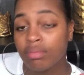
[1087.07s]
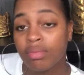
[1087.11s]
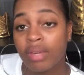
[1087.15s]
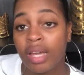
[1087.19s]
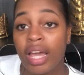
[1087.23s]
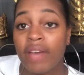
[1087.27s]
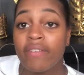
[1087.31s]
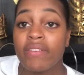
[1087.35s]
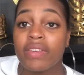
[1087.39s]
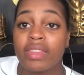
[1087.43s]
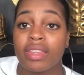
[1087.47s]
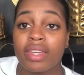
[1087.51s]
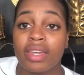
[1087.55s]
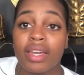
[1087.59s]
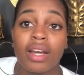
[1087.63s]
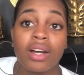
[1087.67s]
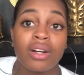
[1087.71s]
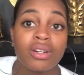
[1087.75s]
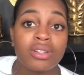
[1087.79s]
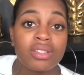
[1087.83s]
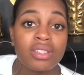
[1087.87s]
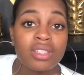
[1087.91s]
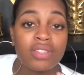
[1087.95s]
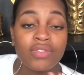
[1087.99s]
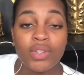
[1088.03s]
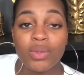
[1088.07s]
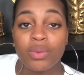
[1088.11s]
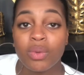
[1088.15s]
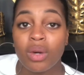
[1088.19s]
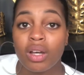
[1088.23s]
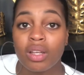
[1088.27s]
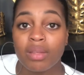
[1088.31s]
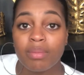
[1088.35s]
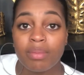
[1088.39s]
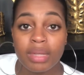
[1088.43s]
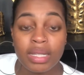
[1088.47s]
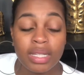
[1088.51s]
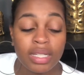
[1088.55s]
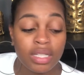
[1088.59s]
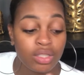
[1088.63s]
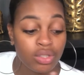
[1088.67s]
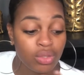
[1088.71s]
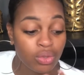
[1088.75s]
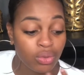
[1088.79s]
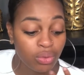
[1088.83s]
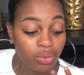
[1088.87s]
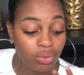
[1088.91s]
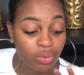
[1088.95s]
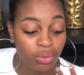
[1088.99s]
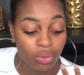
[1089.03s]
everything else, if you want me
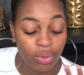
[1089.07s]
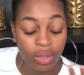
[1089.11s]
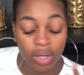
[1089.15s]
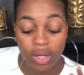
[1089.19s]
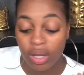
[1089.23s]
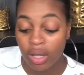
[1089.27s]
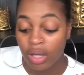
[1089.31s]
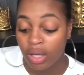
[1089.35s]
to